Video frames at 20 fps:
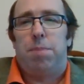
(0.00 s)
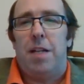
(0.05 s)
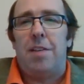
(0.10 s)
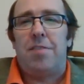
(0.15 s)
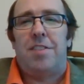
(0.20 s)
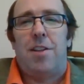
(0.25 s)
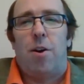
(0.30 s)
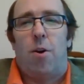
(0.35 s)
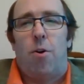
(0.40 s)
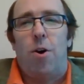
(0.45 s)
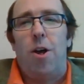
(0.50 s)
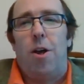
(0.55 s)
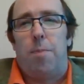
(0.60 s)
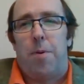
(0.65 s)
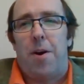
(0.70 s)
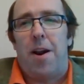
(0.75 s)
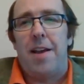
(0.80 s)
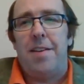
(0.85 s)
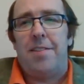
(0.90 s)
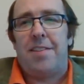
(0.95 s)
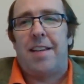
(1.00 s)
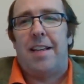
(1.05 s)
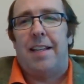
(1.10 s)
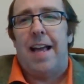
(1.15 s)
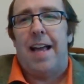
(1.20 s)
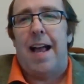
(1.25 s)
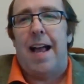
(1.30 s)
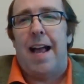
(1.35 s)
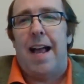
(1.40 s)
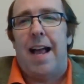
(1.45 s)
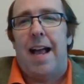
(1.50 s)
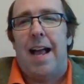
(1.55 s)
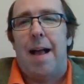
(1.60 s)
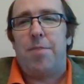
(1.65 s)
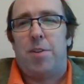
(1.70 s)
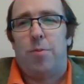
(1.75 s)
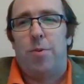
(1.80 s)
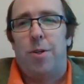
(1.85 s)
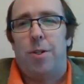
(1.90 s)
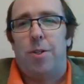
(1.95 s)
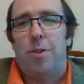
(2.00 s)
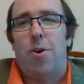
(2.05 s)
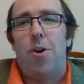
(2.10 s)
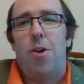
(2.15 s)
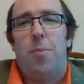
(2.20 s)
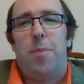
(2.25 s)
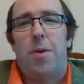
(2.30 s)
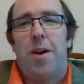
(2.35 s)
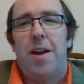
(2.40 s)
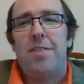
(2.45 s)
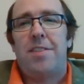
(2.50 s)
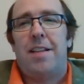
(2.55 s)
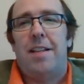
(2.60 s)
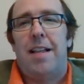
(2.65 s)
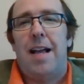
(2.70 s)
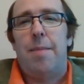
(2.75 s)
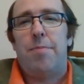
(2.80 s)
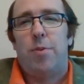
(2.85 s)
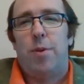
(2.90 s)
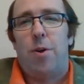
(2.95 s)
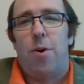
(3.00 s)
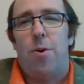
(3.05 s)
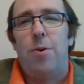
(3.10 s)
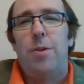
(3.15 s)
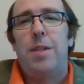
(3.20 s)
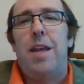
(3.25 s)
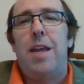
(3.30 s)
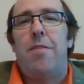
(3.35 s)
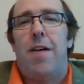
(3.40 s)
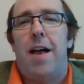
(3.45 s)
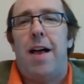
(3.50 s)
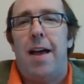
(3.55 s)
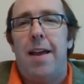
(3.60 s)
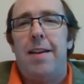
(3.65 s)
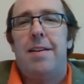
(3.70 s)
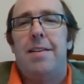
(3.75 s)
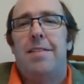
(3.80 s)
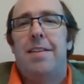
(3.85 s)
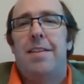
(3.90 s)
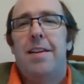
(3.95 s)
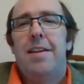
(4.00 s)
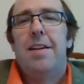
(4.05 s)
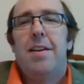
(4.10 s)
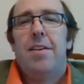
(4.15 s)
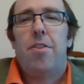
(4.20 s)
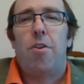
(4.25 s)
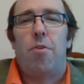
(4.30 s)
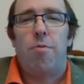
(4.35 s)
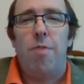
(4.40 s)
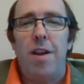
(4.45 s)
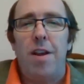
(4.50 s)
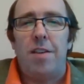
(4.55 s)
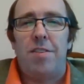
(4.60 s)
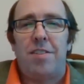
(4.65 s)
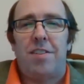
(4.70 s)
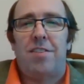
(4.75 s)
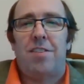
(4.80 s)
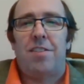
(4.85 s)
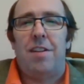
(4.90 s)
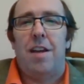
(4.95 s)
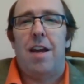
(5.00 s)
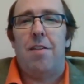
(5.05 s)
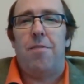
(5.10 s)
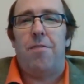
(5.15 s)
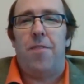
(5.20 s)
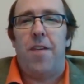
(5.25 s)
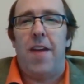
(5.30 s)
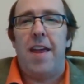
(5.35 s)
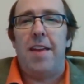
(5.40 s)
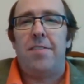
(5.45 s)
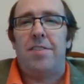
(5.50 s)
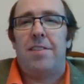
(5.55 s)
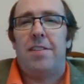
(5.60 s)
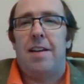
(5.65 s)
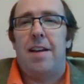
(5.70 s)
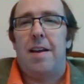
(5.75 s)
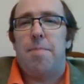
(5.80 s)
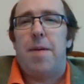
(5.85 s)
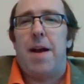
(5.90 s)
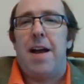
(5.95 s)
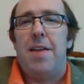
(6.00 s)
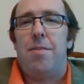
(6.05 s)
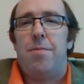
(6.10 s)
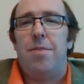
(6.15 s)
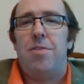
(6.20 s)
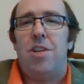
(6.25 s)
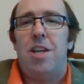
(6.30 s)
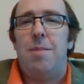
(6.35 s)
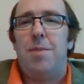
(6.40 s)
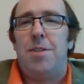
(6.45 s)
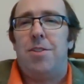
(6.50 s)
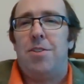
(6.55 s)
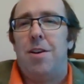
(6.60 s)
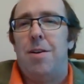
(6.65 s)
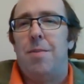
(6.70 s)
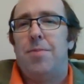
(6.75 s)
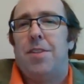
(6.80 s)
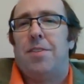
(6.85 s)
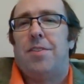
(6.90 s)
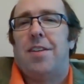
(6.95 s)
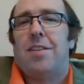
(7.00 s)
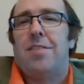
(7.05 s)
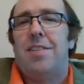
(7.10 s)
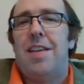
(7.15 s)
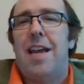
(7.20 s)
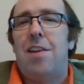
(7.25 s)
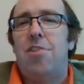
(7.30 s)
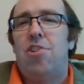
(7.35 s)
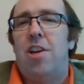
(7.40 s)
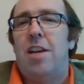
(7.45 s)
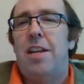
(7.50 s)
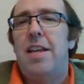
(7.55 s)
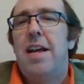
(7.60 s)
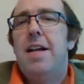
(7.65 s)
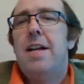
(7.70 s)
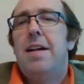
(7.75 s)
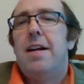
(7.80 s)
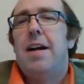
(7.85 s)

plus the oil price collapse, the world oil price collapse, would only have heightened the risks faced by the regime in terms of succession.